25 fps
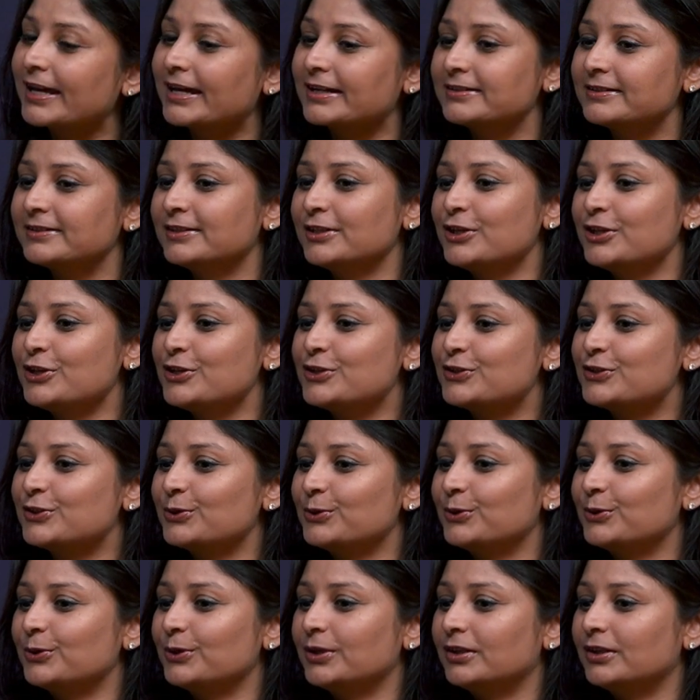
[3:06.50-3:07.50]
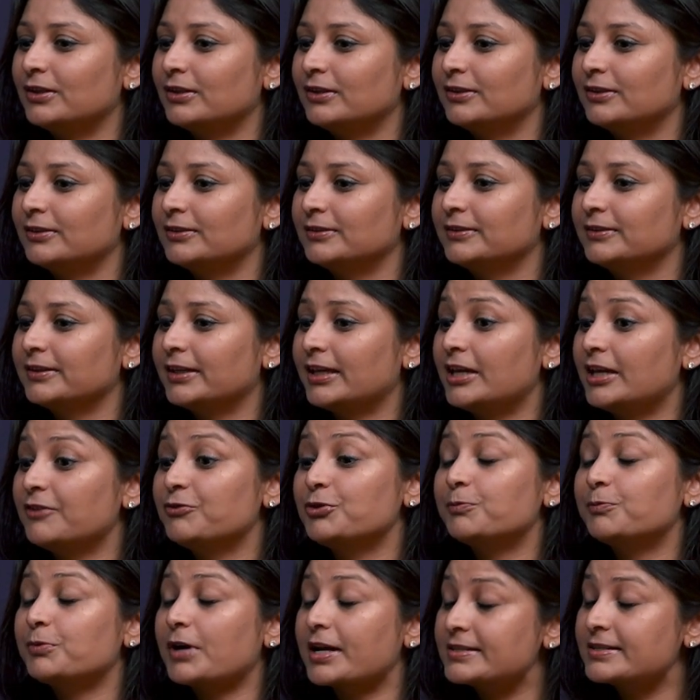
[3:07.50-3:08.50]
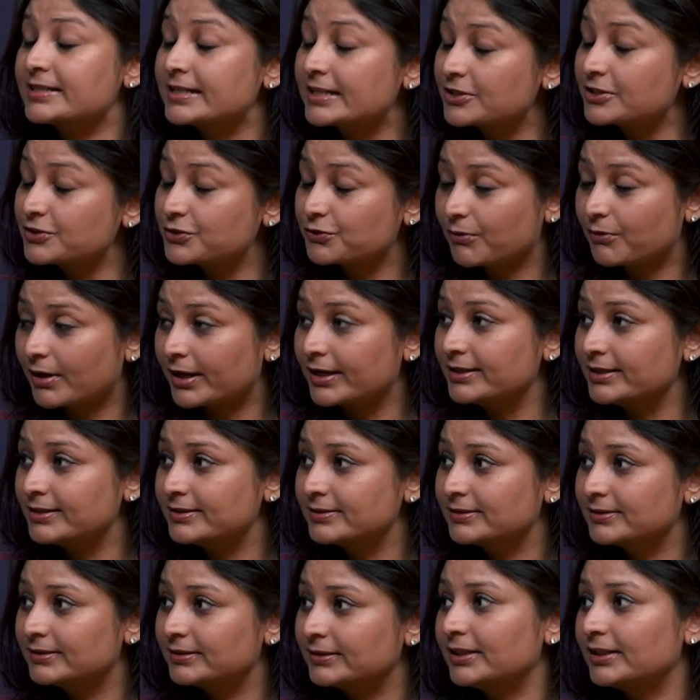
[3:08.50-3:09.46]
at. So if the pricing is right,